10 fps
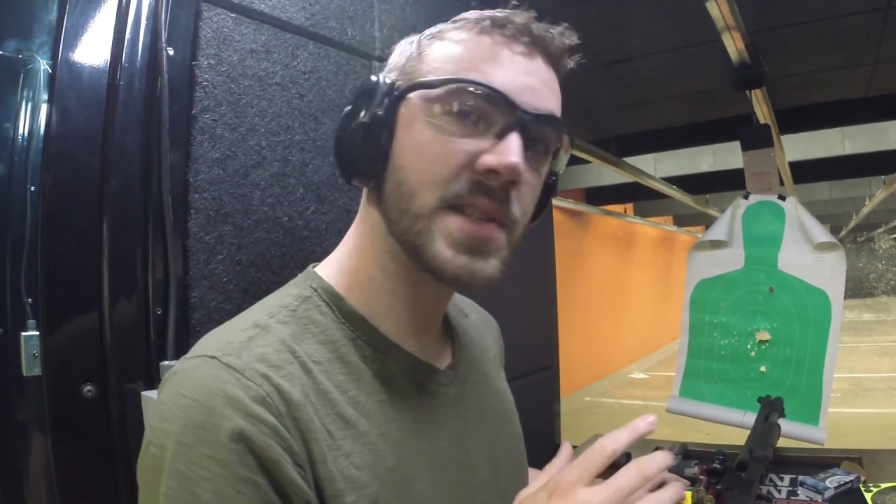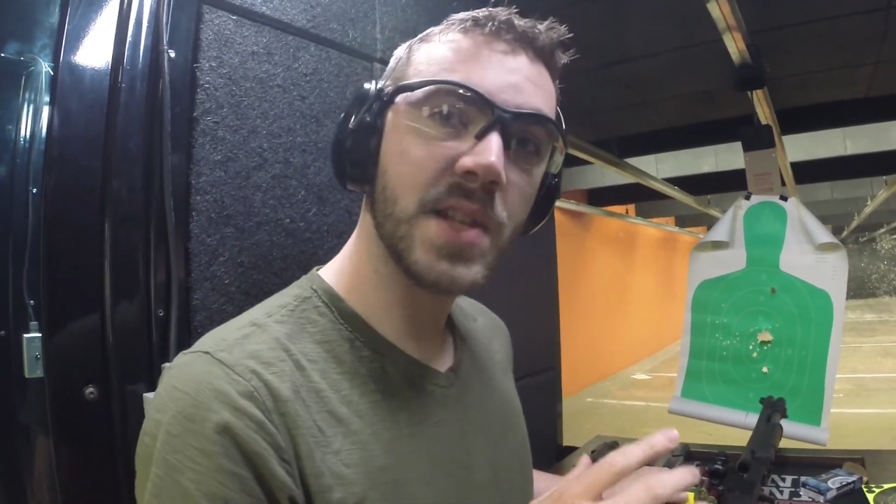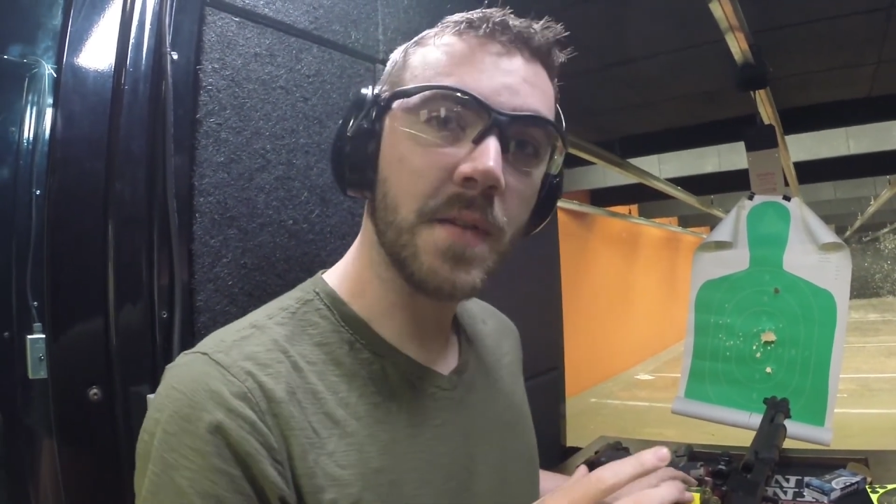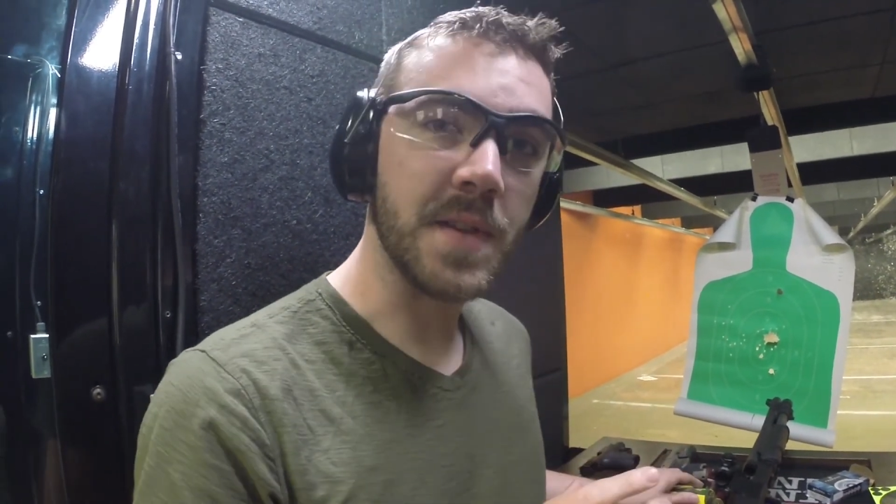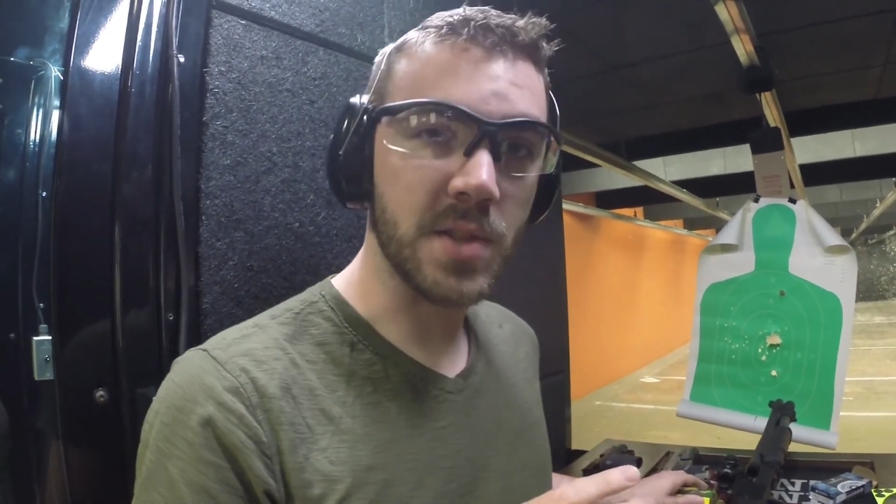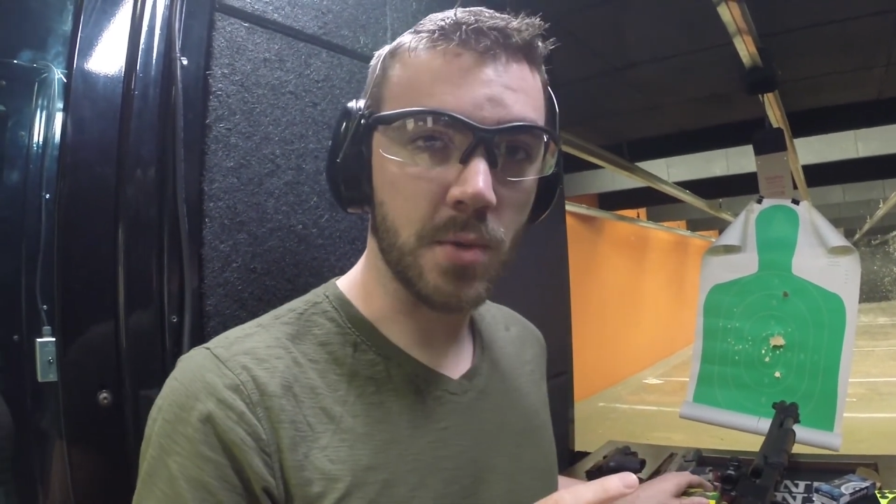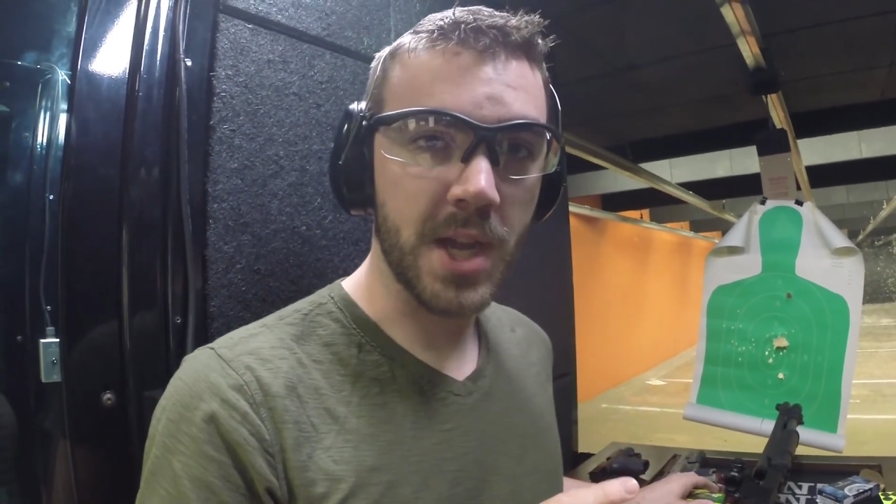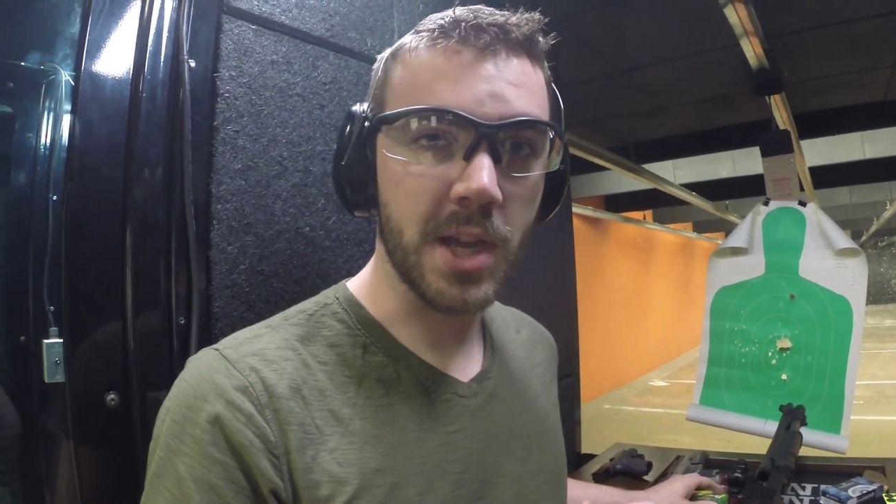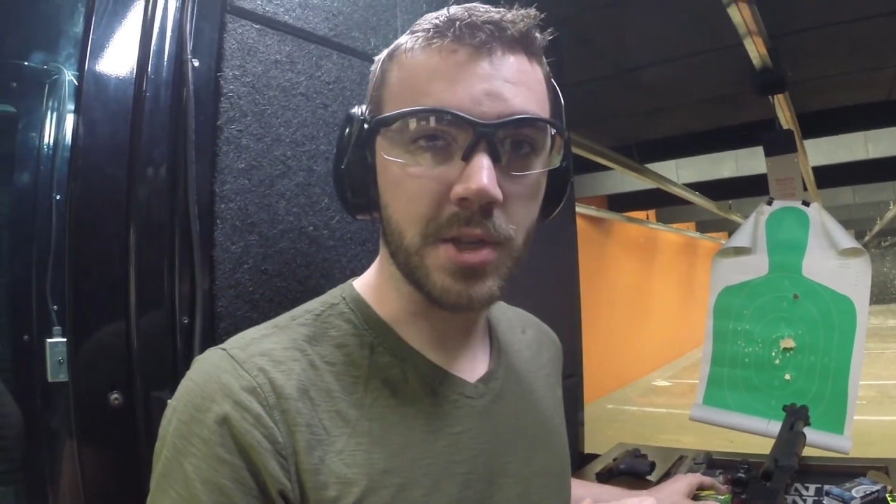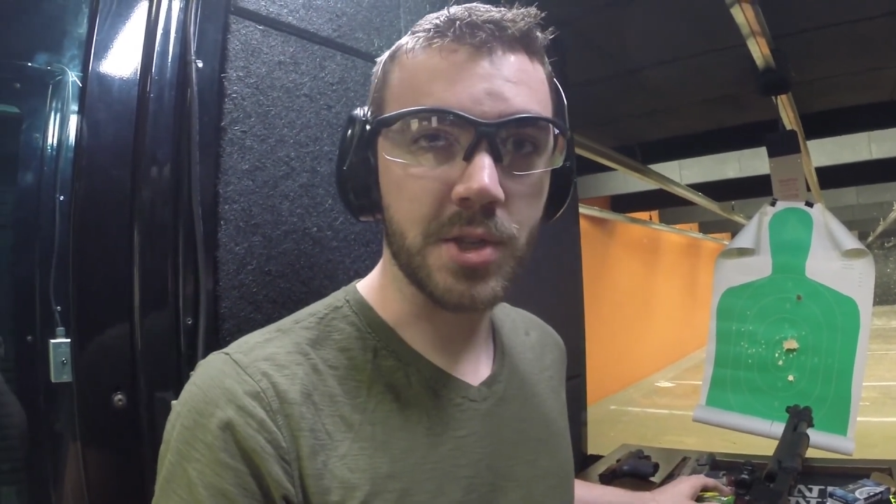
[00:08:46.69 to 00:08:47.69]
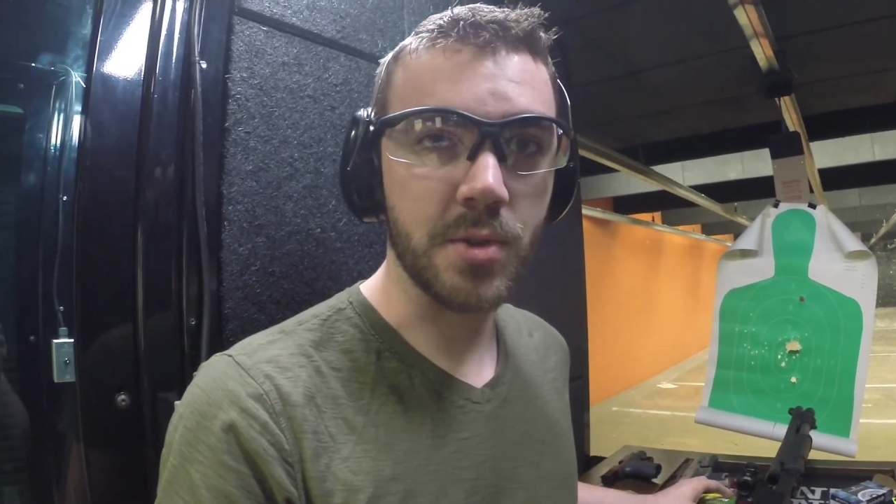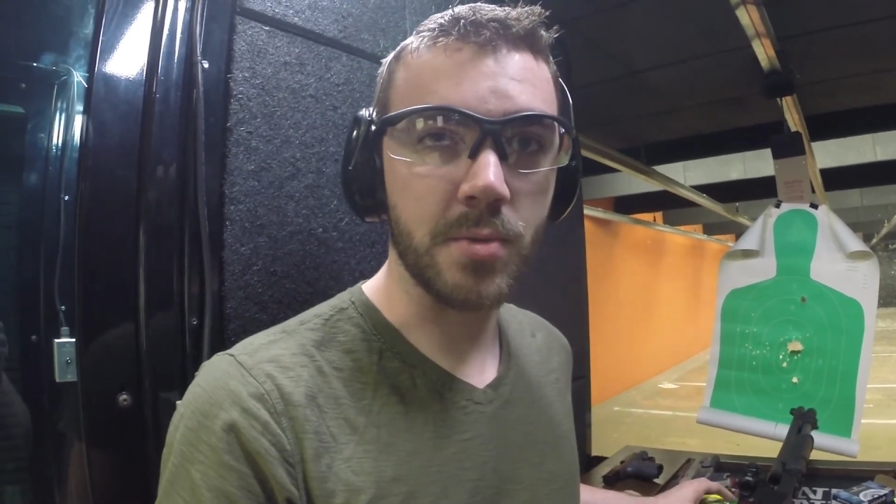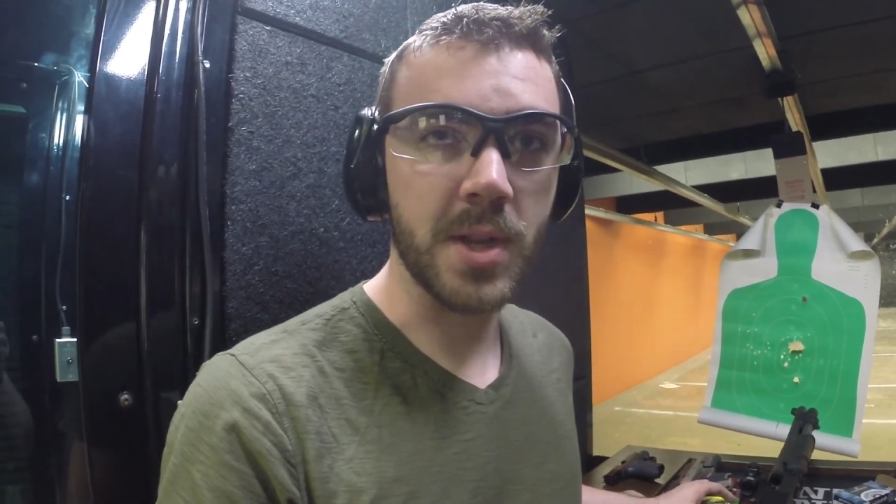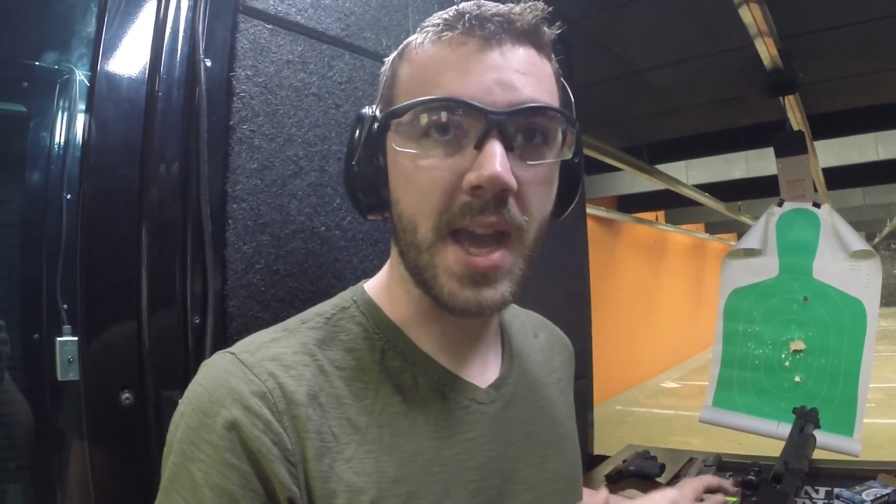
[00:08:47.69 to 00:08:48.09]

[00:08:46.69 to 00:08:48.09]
stuff is okay to shoot